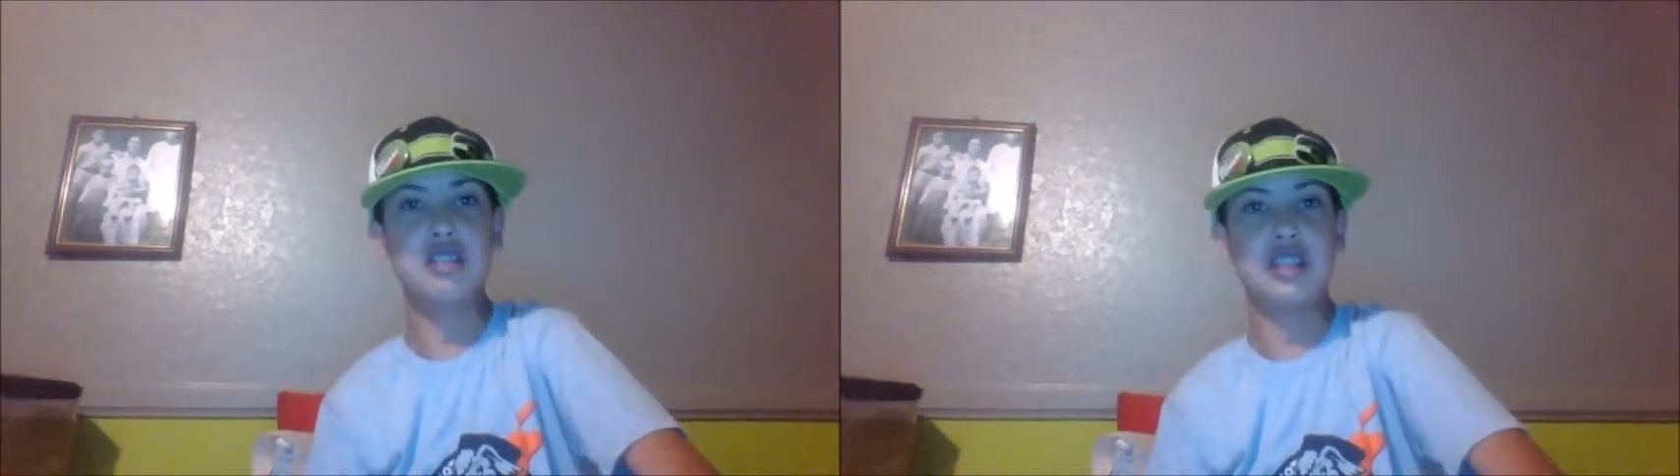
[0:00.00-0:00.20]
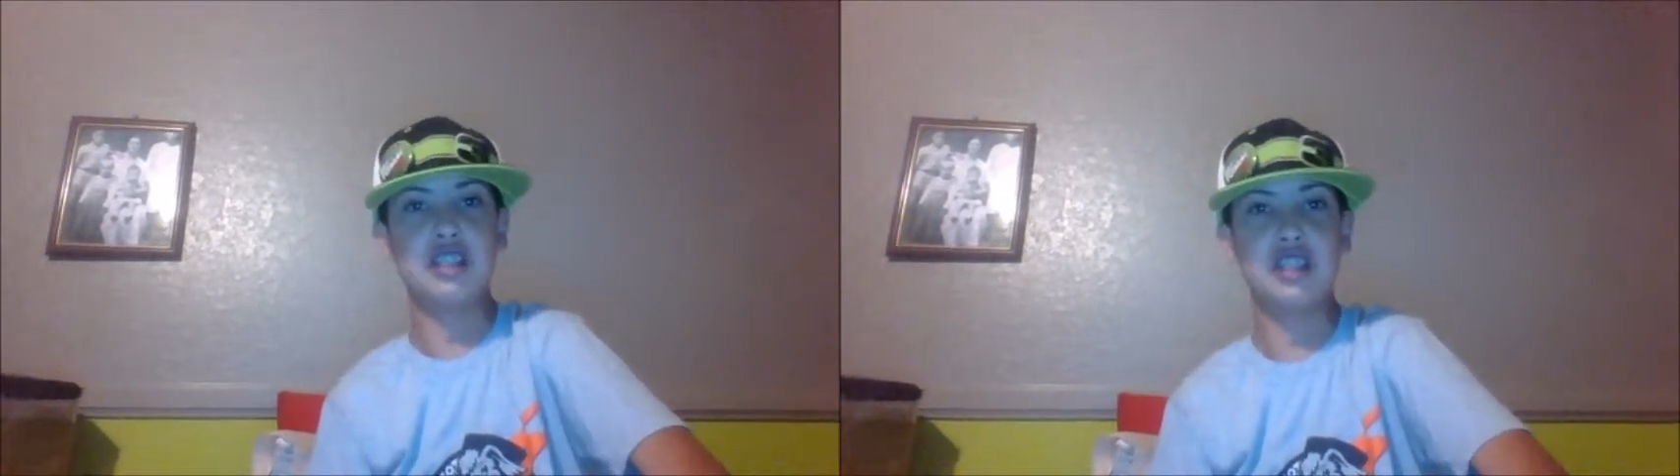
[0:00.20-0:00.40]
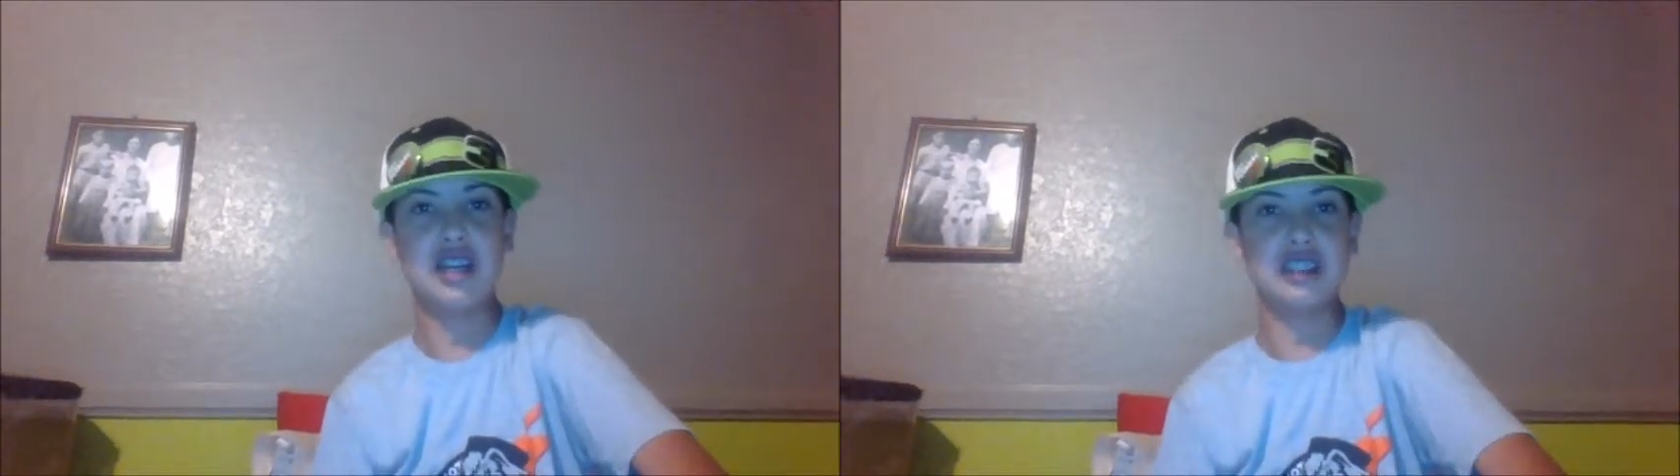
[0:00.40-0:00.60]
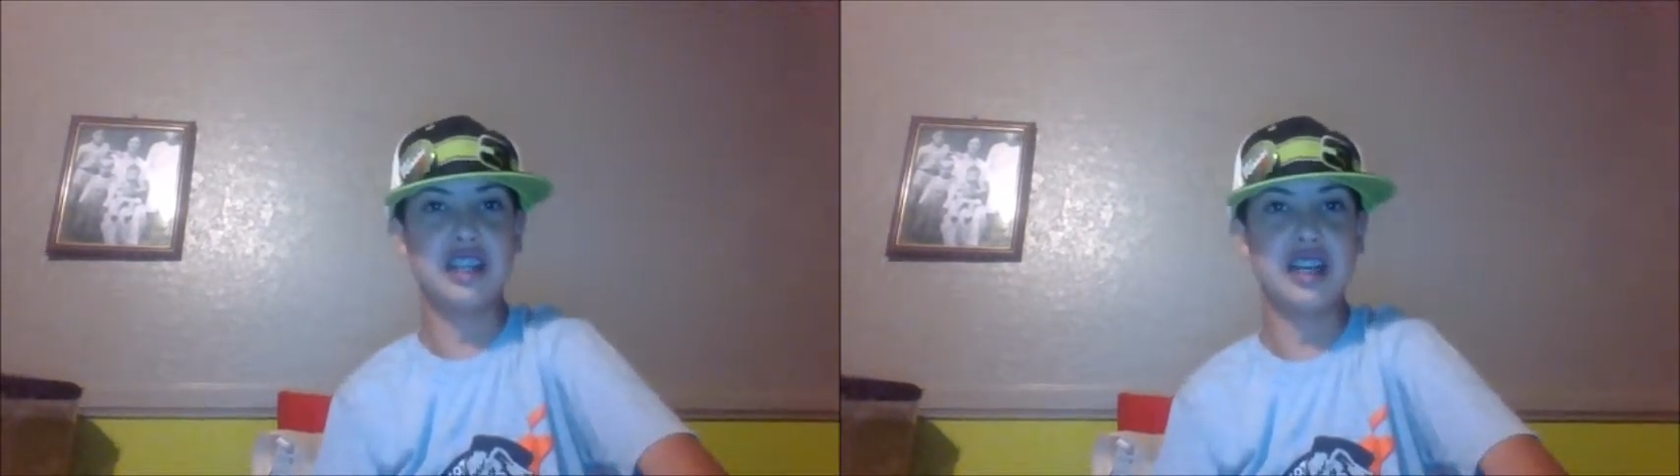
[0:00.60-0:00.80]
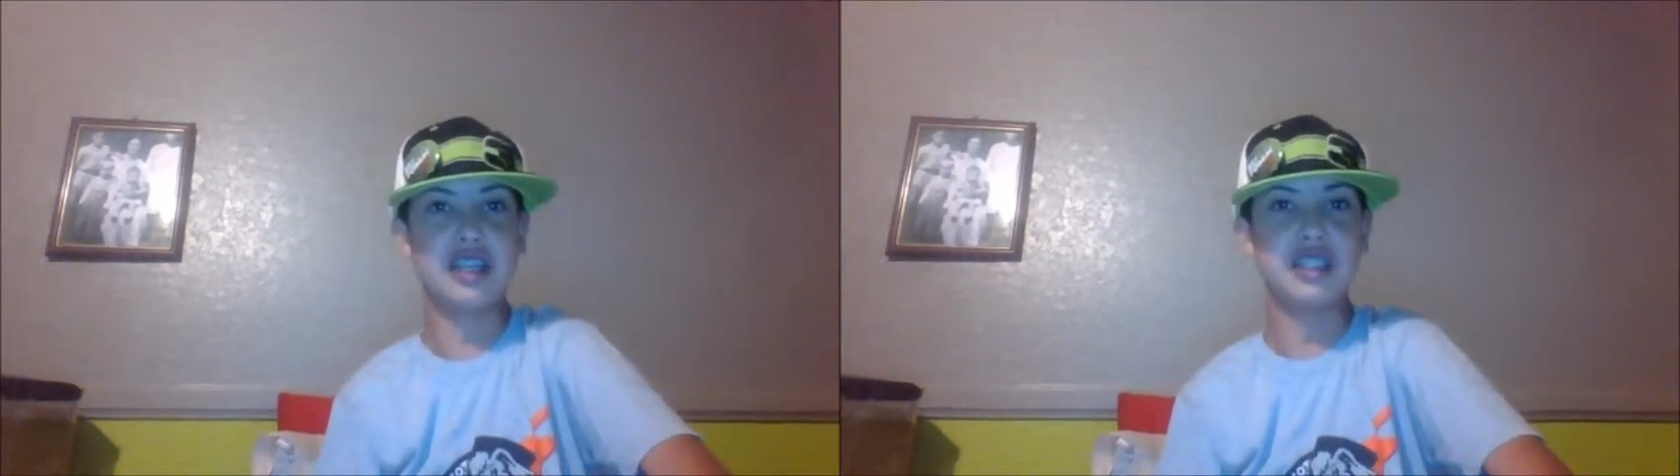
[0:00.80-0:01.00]
in two thousand
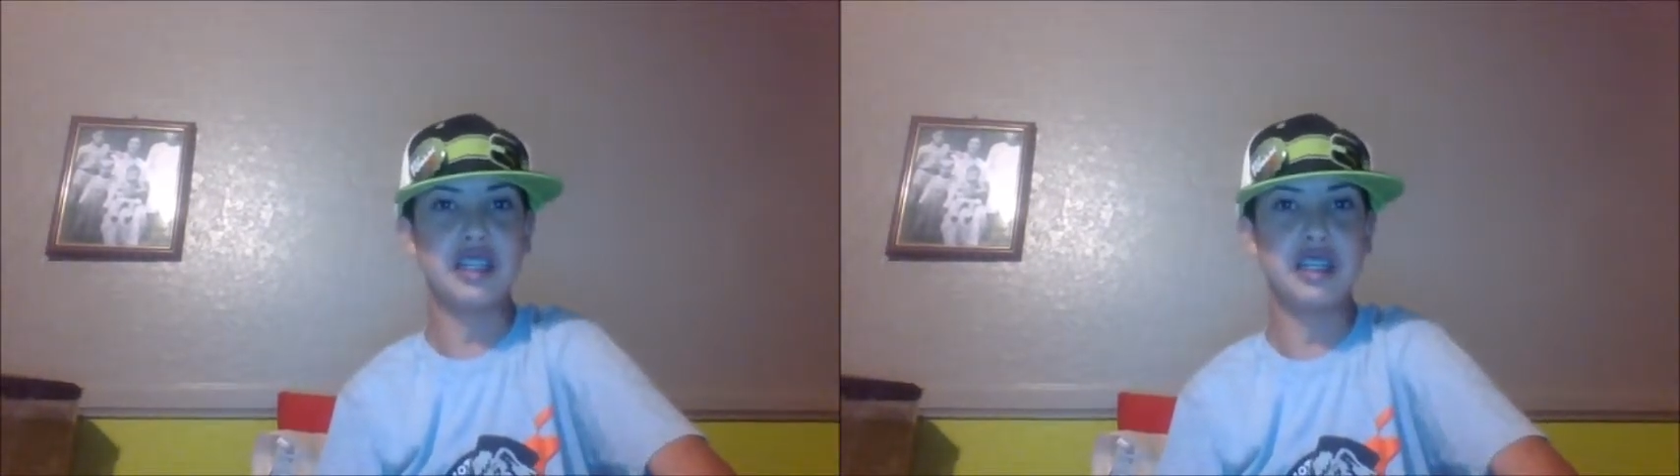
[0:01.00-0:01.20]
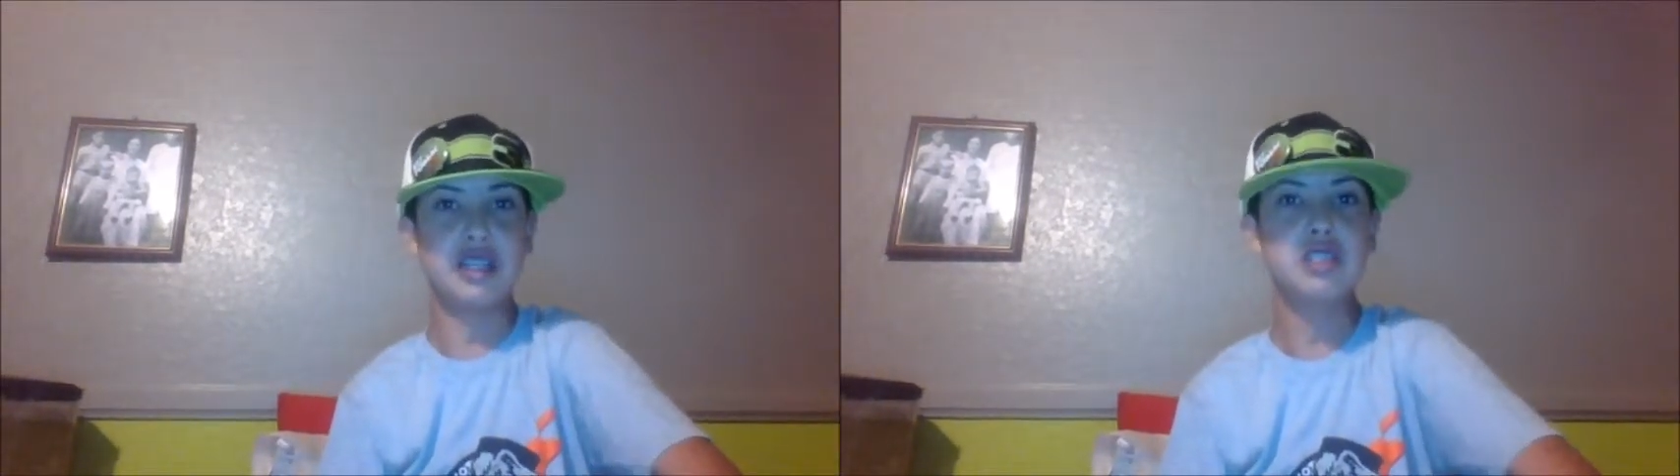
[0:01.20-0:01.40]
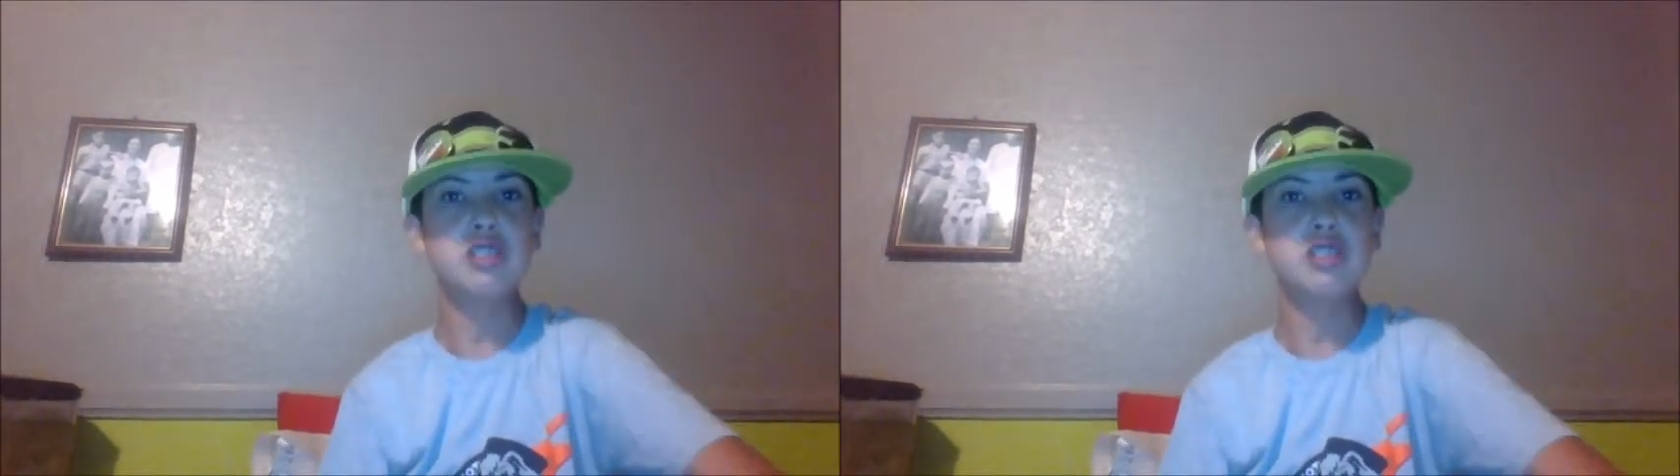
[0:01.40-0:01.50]
nineteen